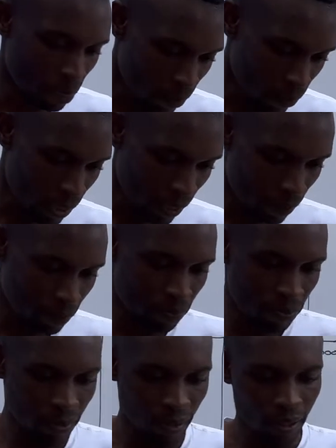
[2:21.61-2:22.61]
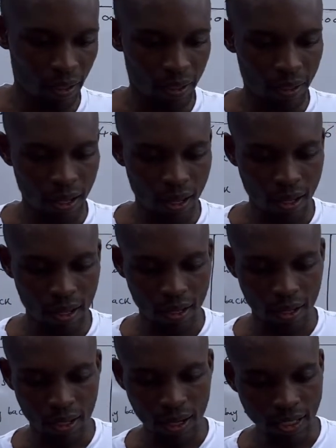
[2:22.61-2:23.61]
Okay,
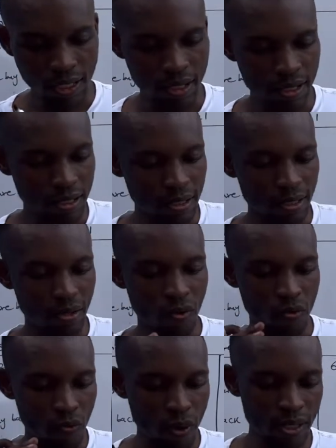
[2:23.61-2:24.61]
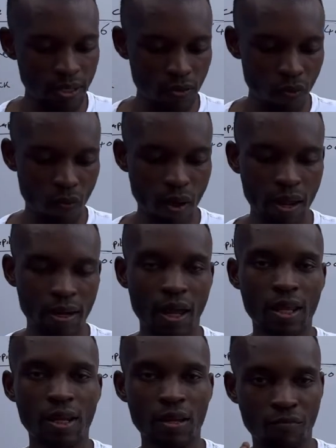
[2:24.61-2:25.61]
let's read on 1 January
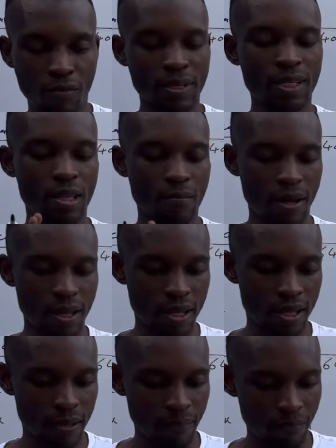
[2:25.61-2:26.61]
under information number A.